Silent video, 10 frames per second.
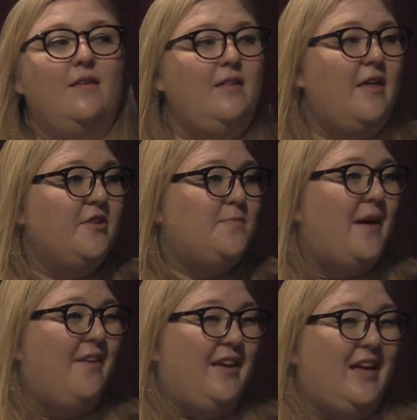The other is by
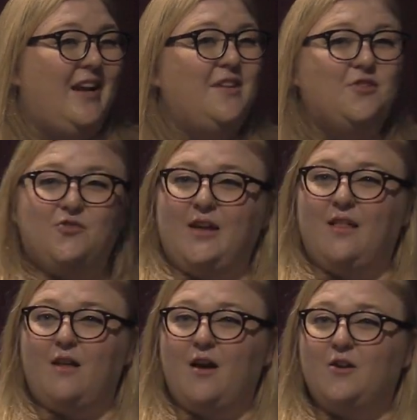looking at industry
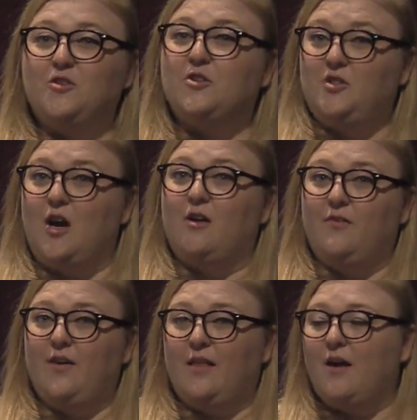at large or
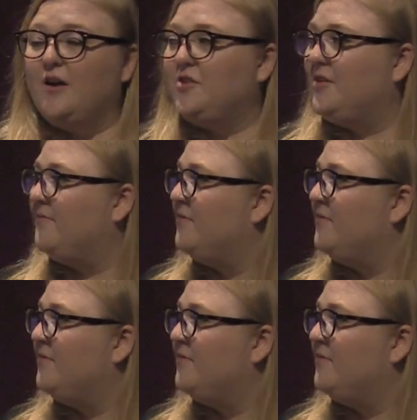geography at large.